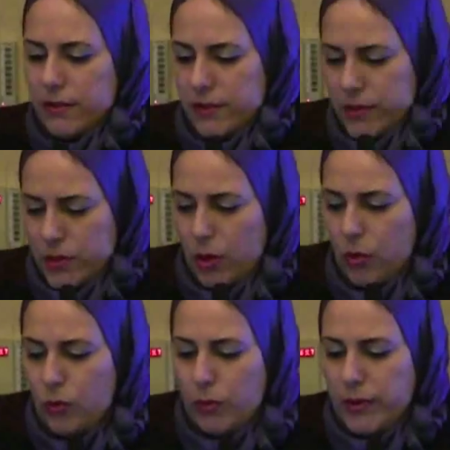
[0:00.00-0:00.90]

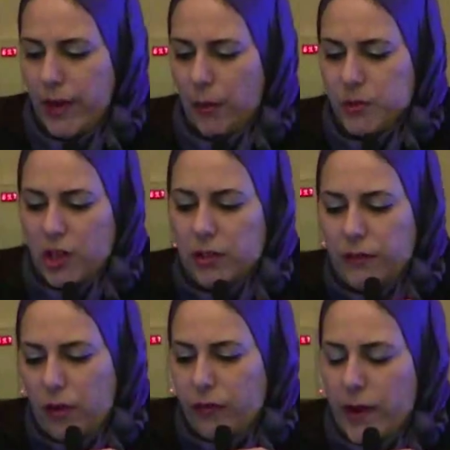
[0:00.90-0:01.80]
So the
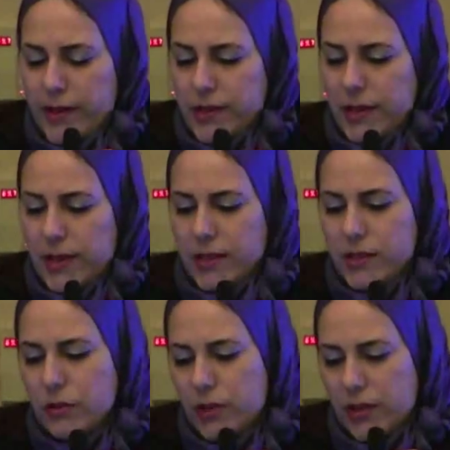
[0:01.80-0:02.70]
objective of my study is
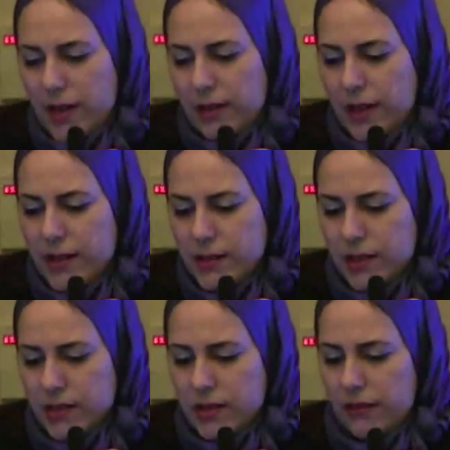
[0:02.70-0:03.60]
to detect the
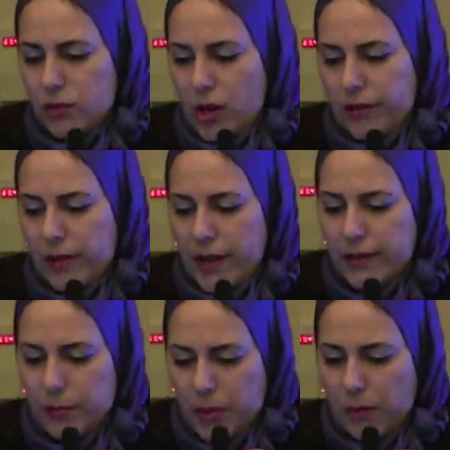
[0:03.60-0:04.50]
incidence of
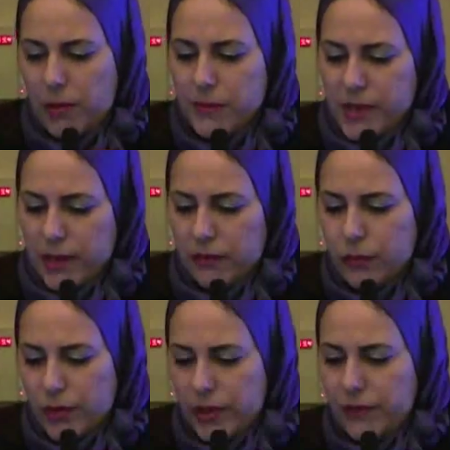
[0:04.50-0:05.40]
drug-related problems in
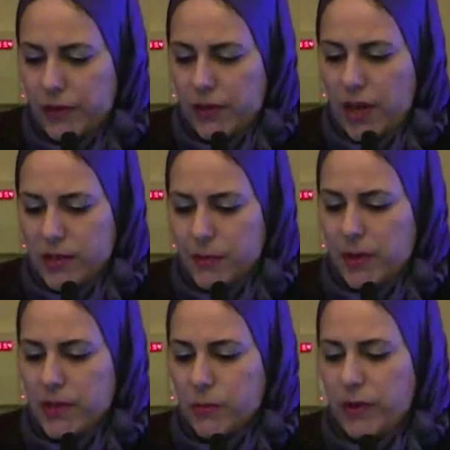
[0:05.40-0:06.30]
4 different
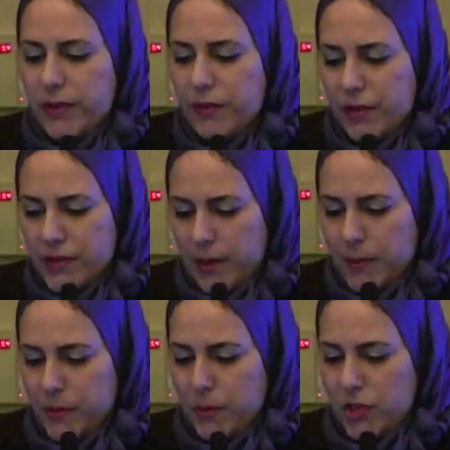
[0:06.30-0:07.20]
hospitals with different
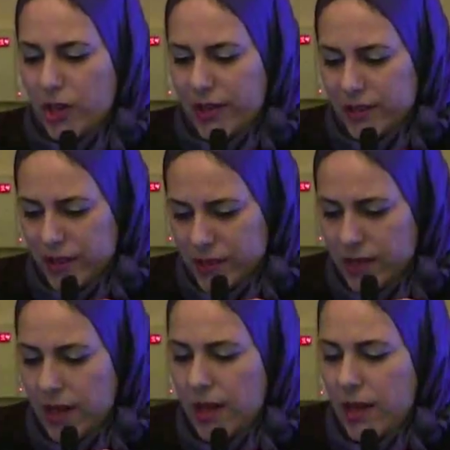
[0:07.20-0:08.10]
subspecialties
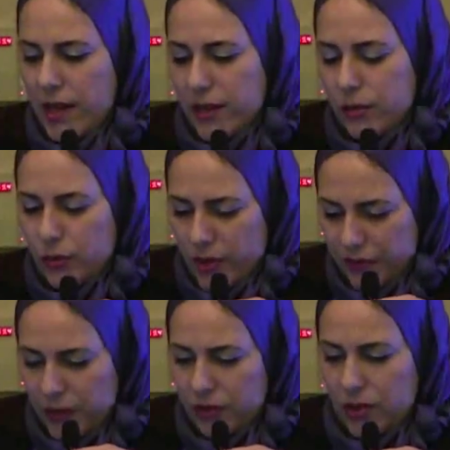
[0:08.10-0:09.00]
in 2
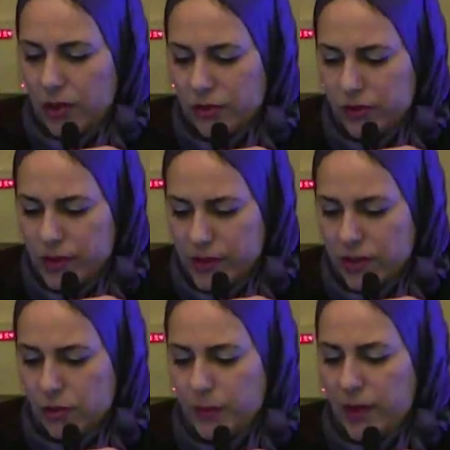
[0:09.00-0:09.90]
different countries,
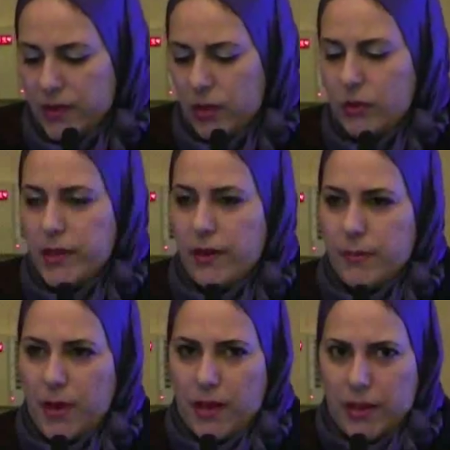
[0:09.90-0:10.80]
Egypt and Saudi
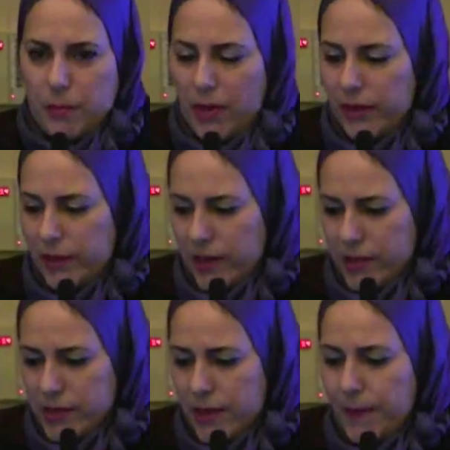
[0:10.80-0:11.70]
Arabia in the Middle East.